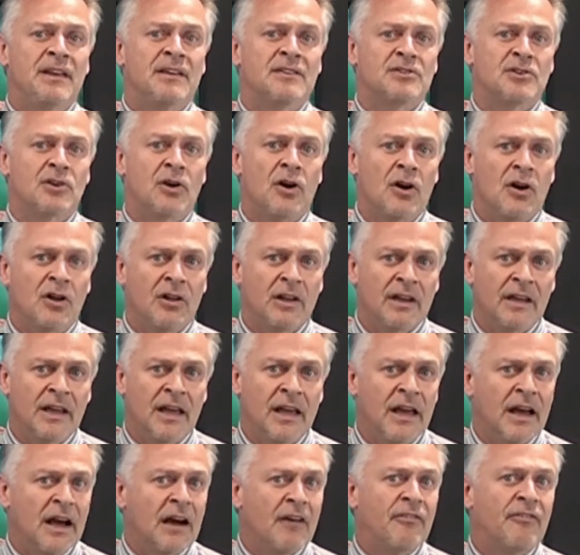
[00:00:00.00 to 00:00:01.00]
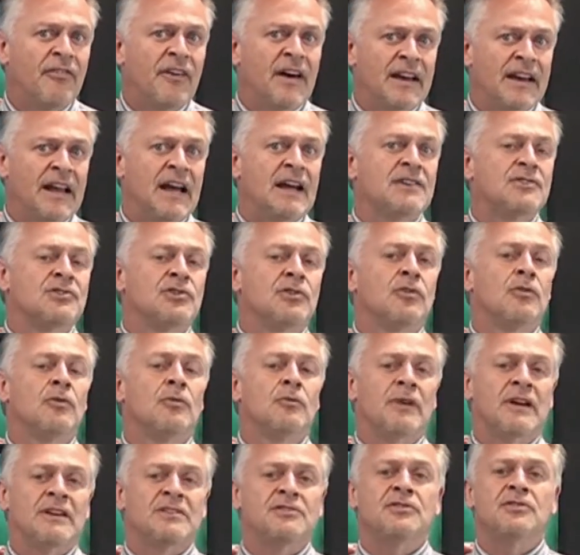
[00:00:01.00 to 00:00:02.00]
is calling a financial
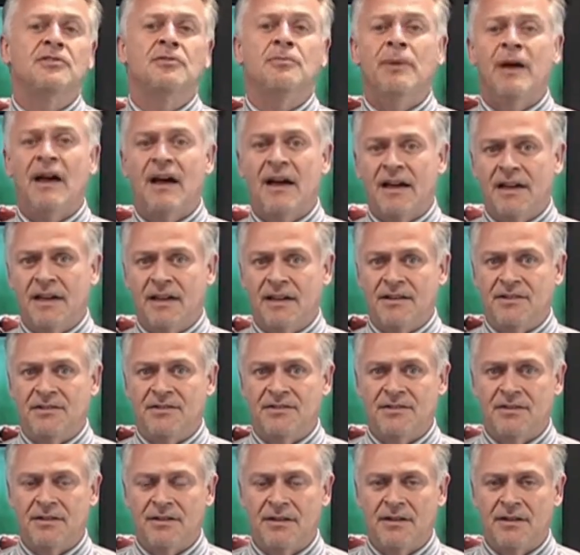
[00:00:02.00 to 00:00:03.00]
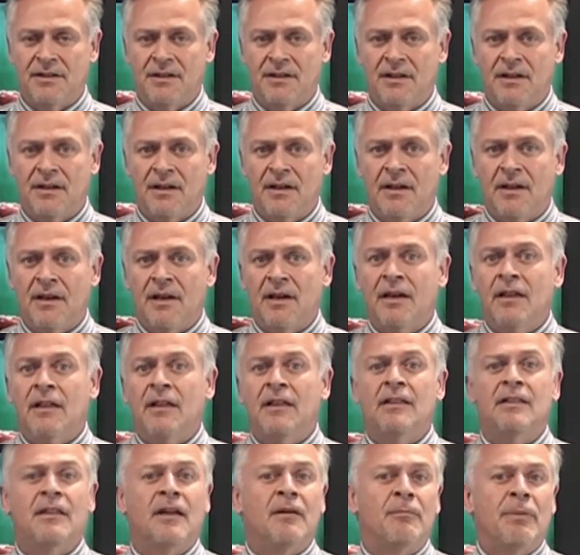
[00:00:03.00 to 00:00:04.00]
rescue package.
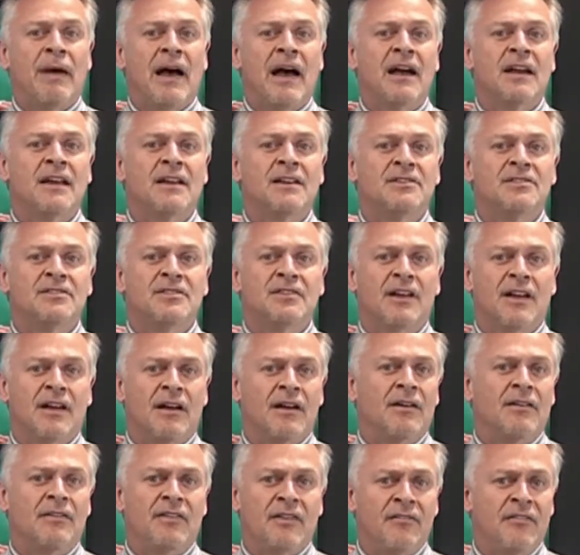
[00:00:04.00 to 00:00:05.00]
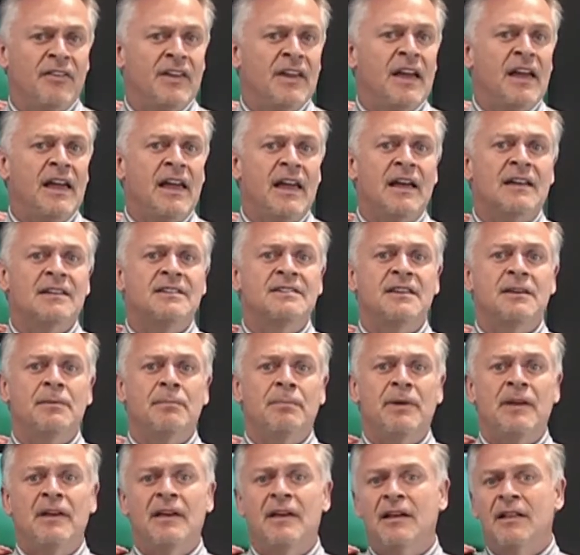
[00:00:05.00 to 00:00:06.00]
The
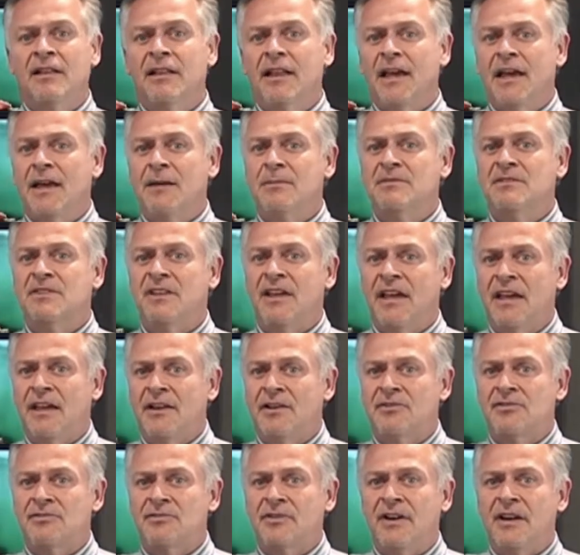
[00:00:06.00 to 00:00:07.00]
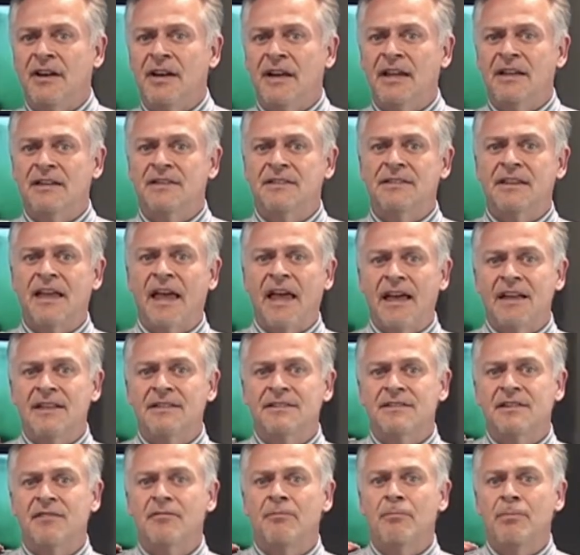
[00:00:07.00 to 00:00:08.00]
VASEP claims the industry needs
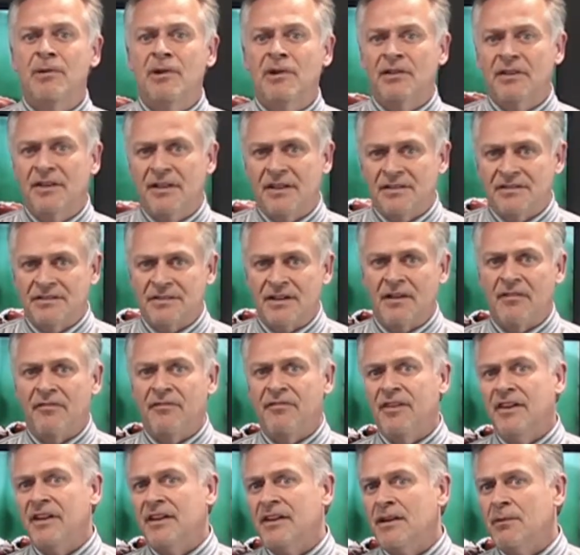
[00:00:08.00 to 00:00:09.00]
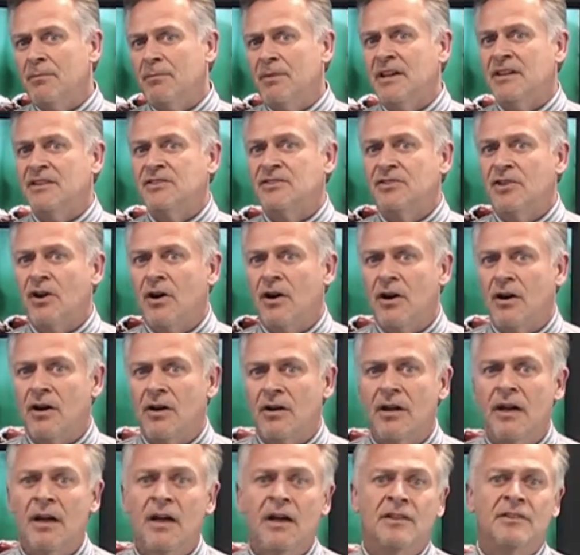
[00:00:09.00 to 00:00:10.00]
tens of billions of Vietnamese
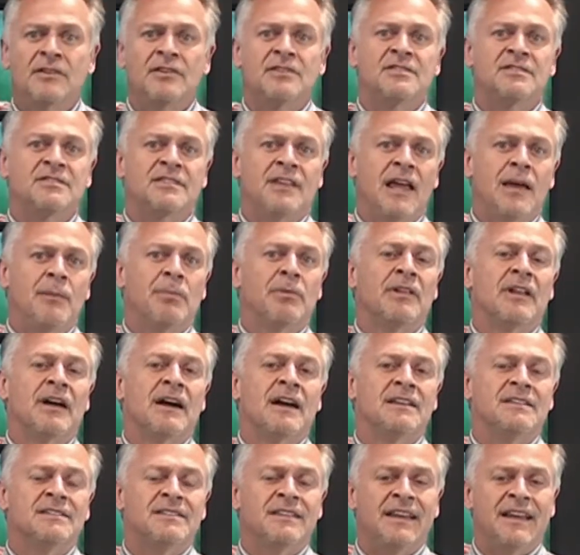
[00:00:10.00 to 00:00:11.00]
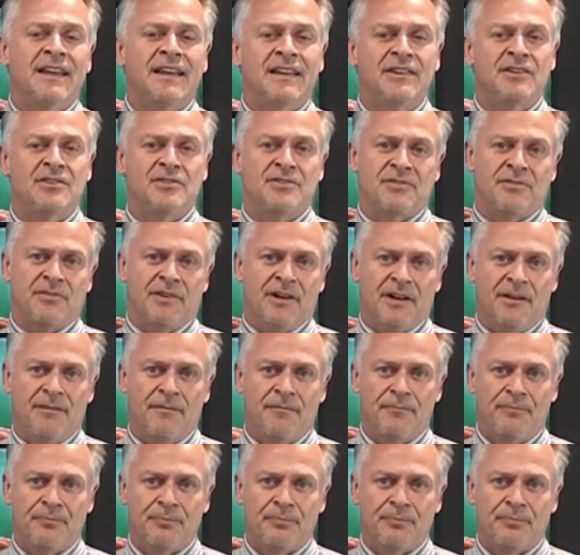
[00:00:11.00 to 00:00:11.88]
dong to stabilize the industry.